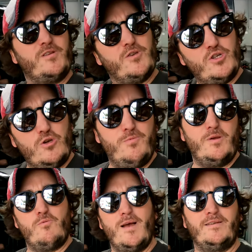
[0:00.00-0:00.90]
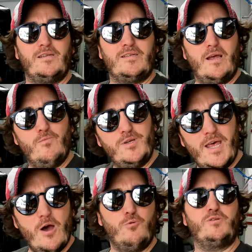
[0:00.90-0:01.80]
of the tubing remains the same, which
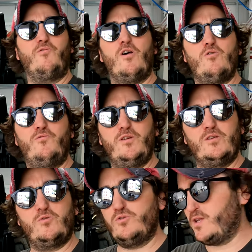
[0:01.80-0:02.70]
helps flow of the exhaust